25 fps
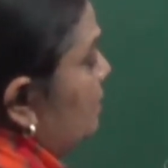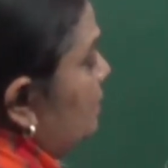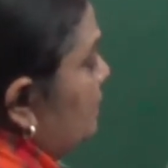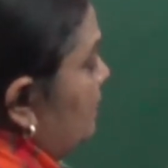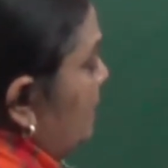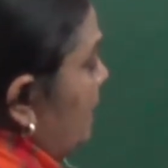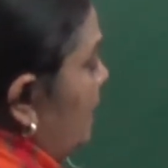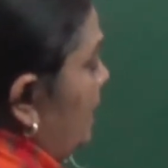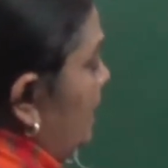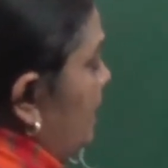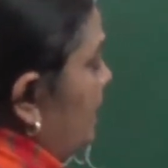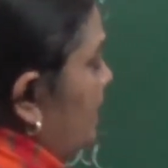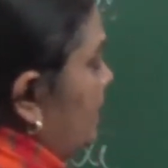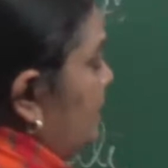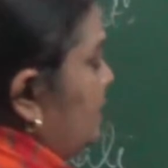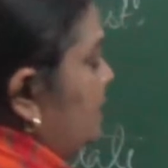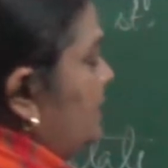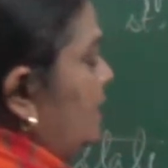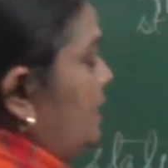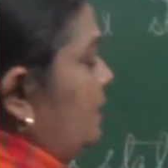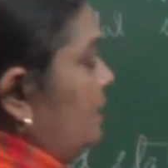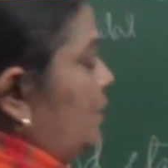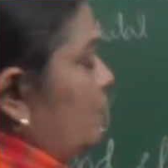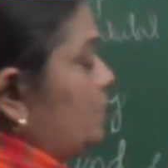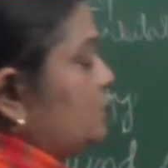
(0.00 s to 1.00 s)
Okay.
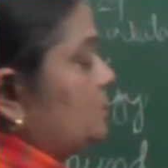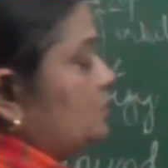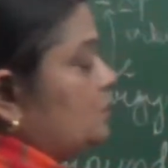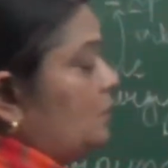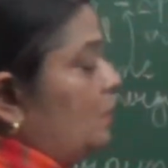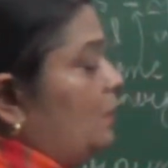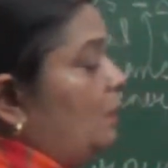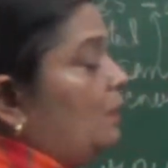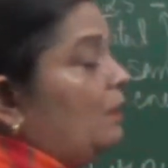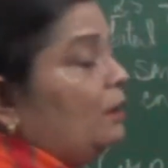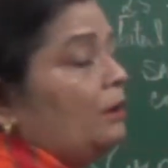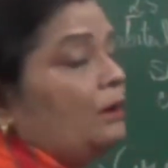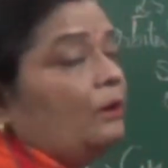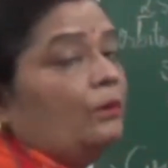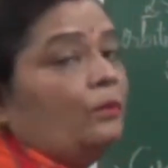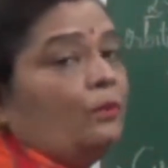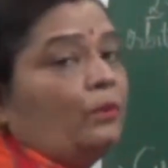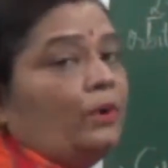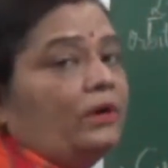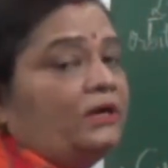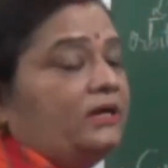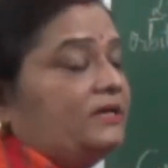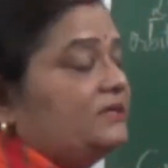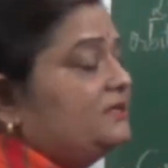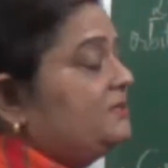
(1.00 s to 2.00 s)
Here also,
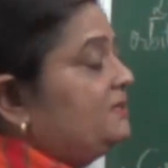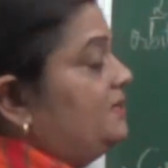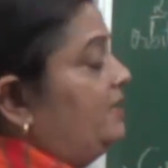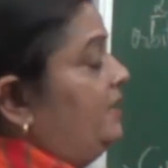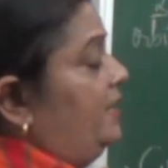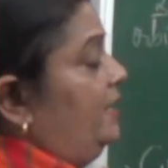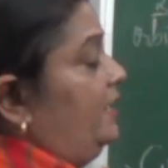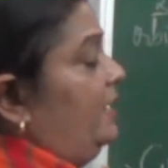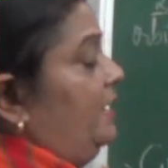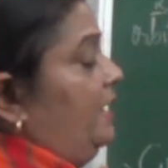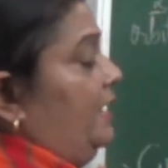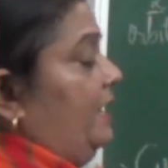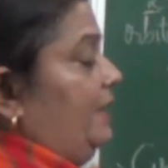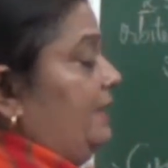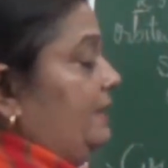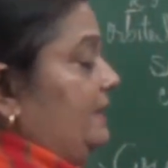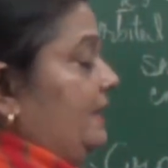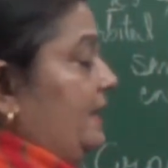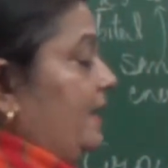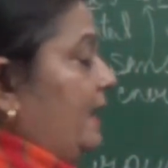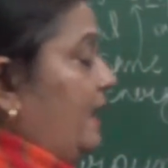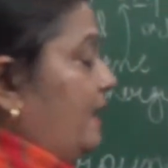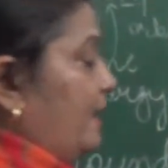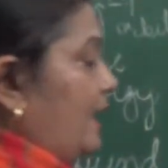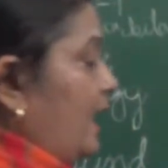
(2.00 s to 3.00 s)
what is there?
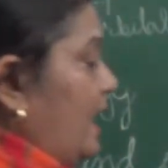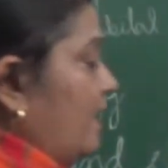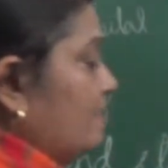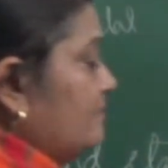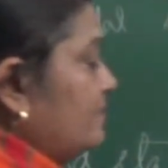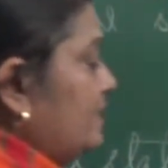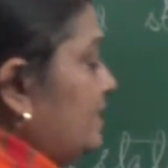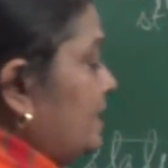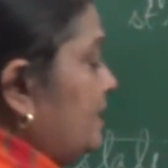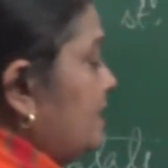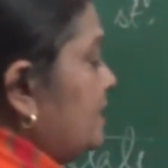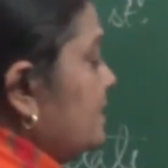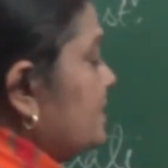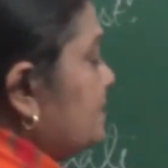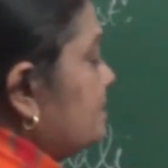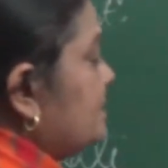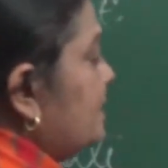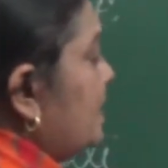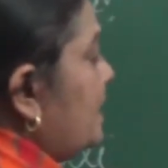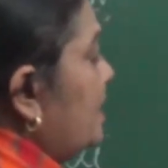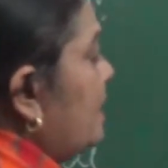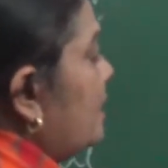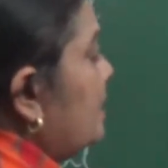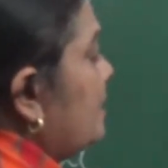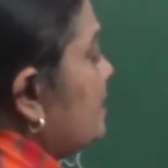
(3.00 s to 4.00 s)
They are having
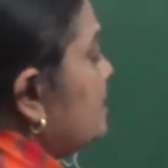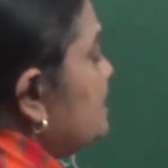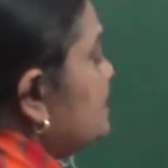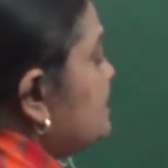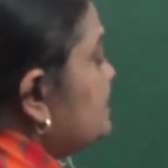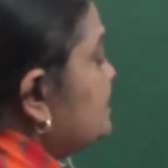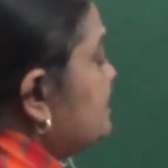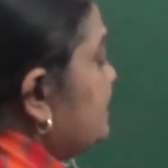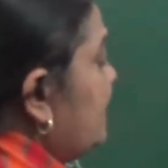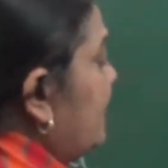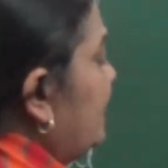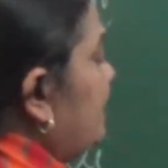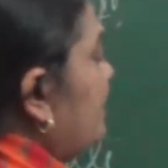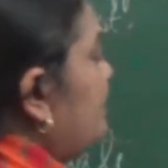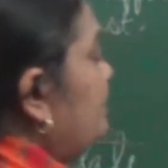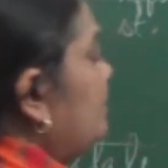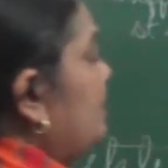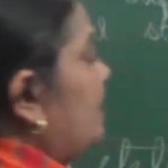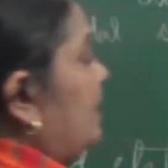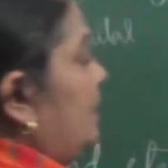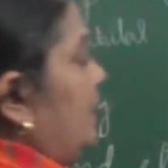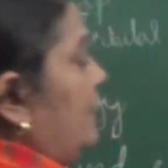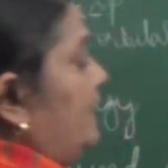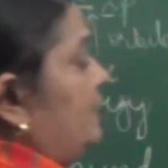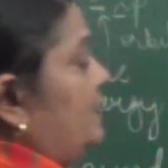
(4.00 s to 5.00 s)
the same
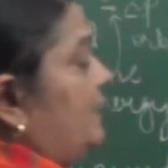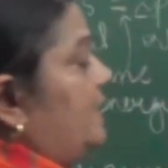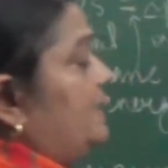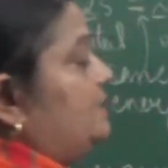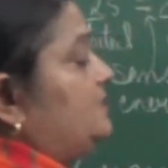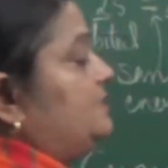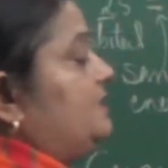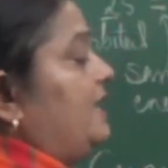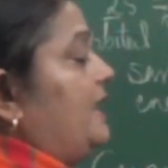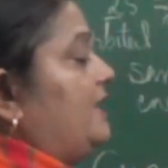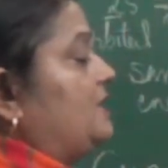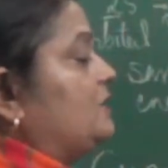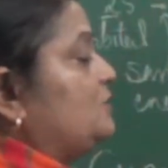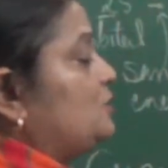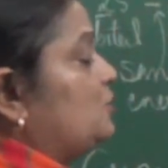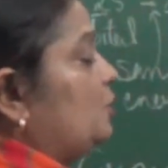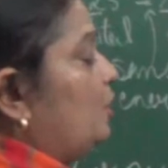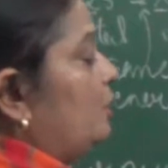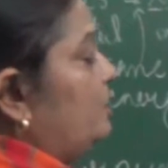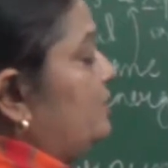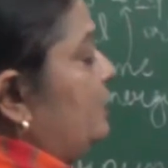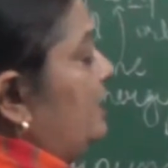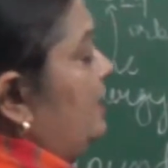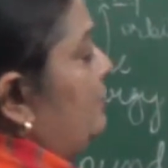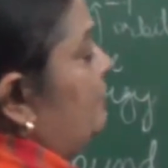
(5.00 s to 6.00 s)
energy, and
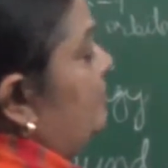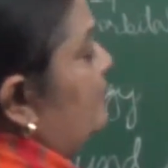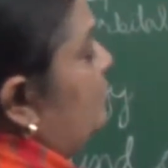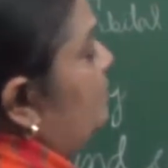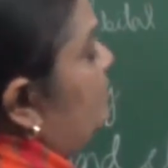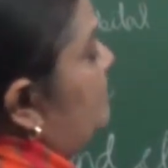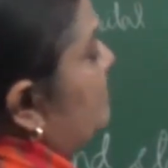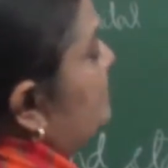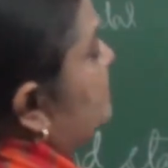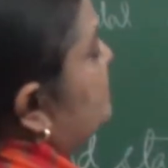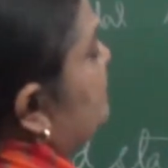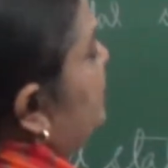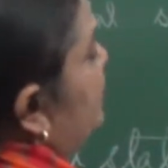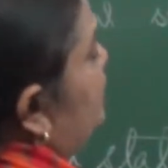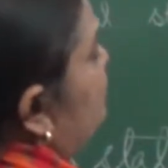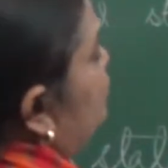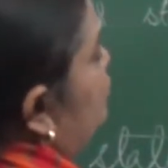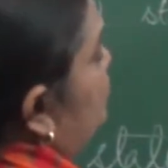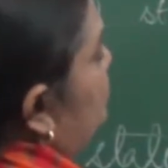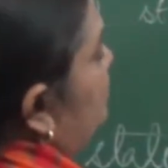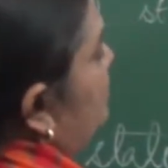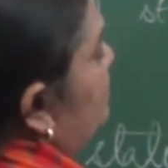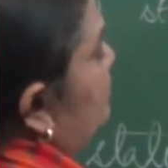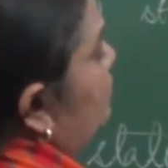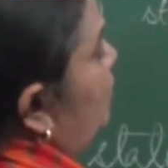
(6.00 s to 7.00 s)
so they will be said
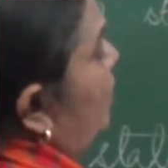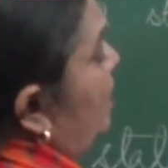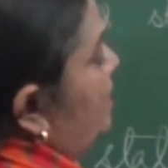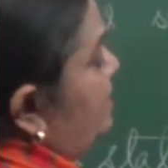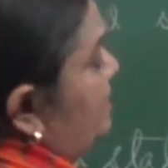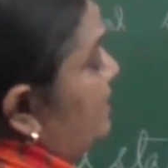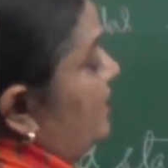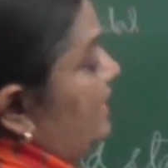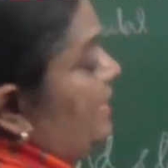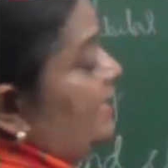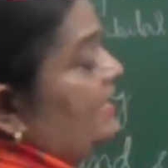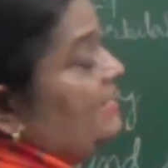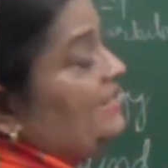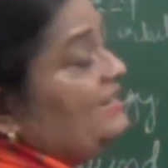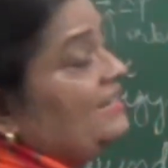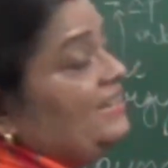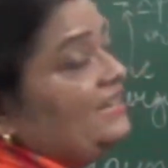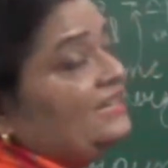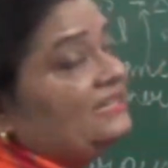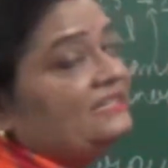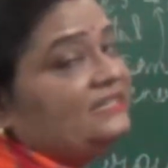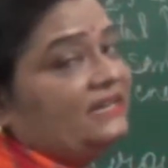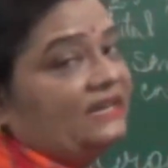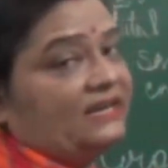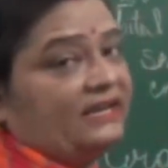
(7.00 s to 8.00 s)
to be what?
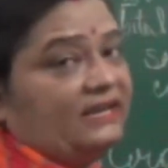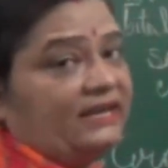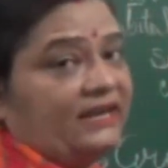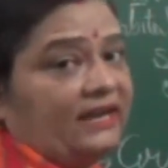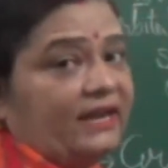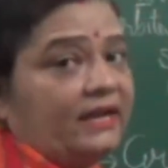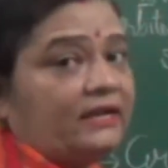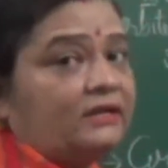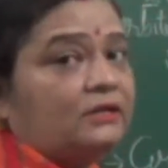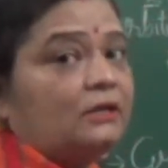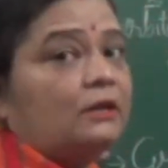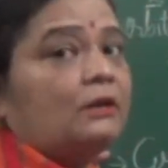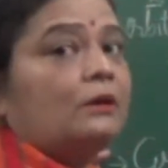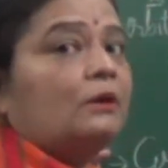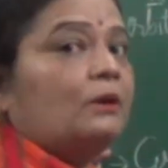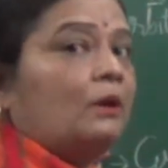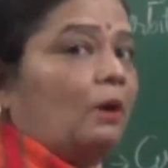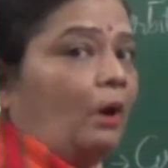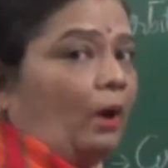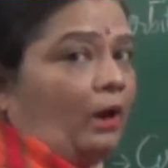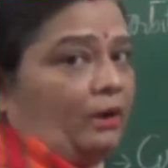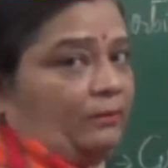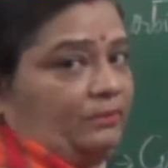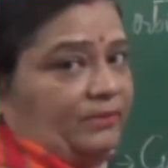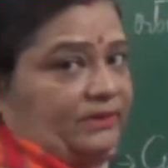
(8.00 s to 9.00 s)
Degenerate
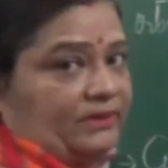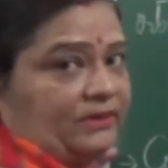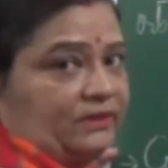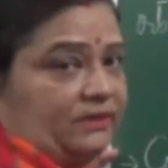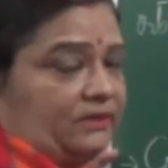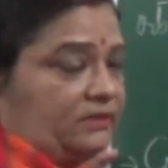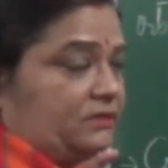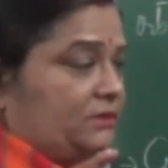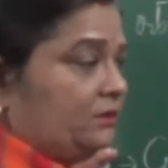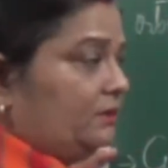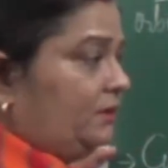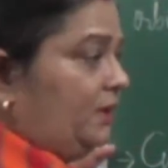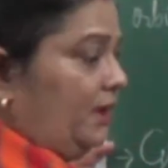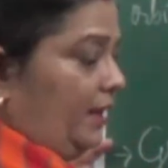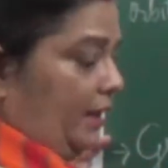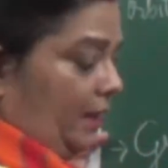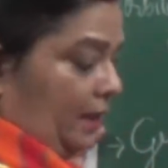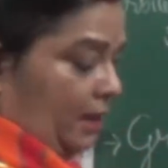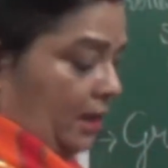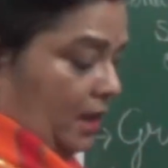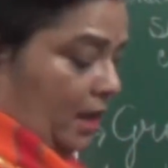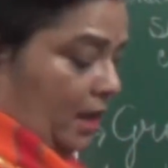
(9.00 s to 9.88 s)
orbitals. Okay.